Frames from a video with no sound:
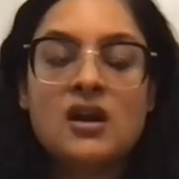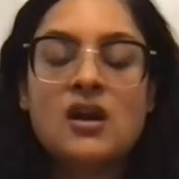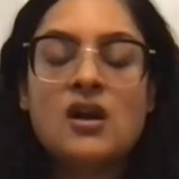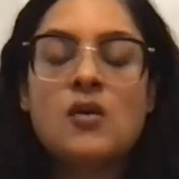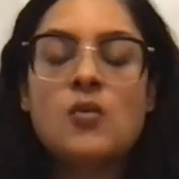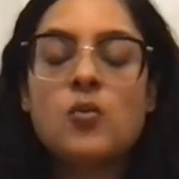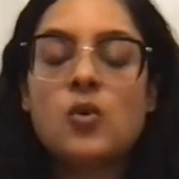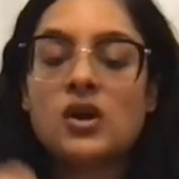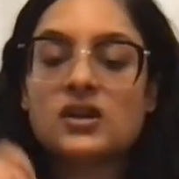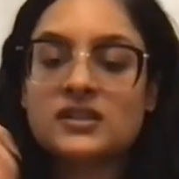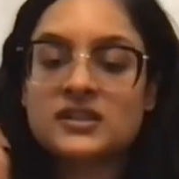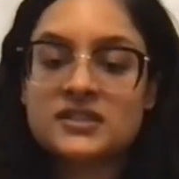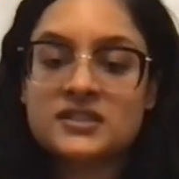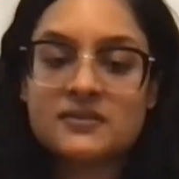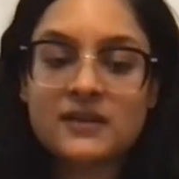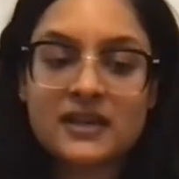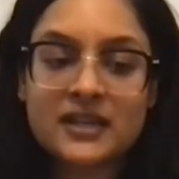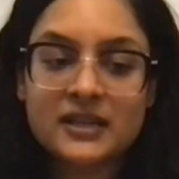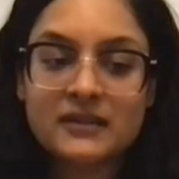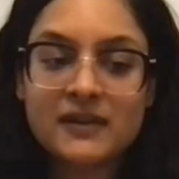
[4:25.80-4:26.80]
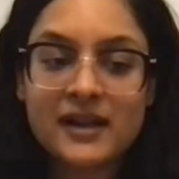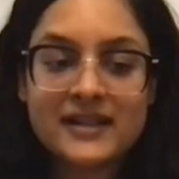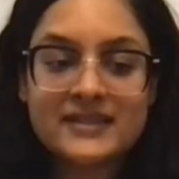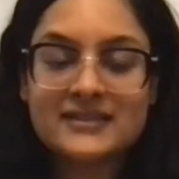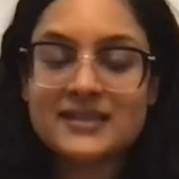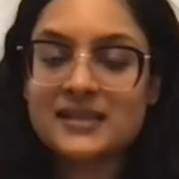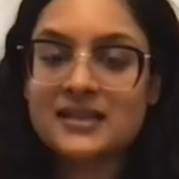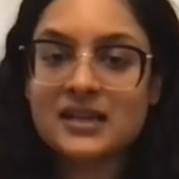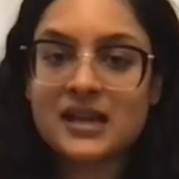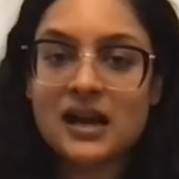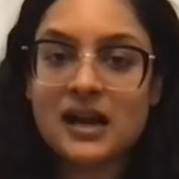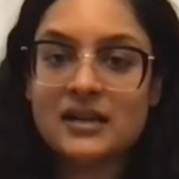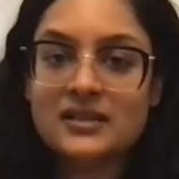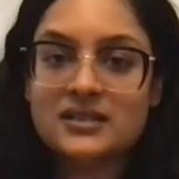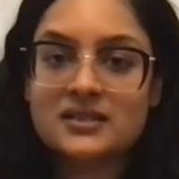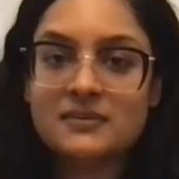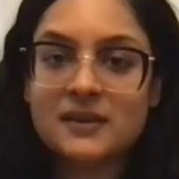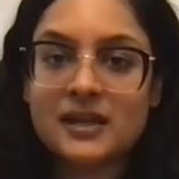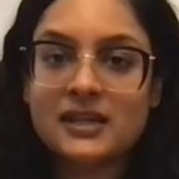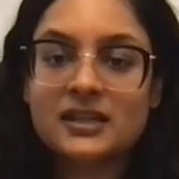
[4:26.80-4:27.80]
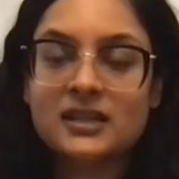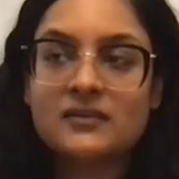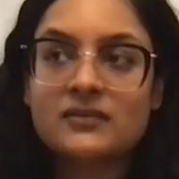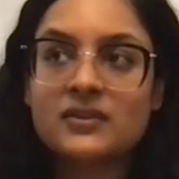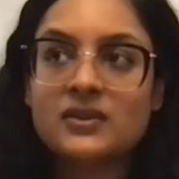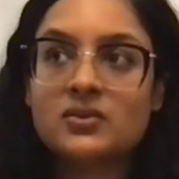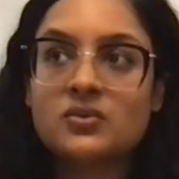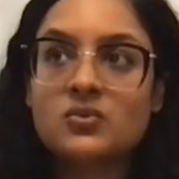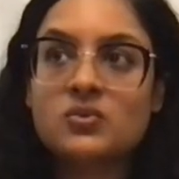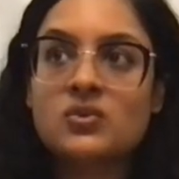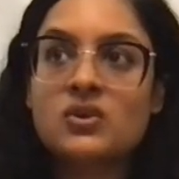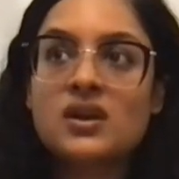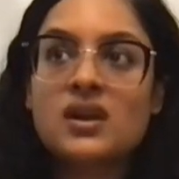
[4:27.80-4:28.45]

What is one advice that the cards might give you?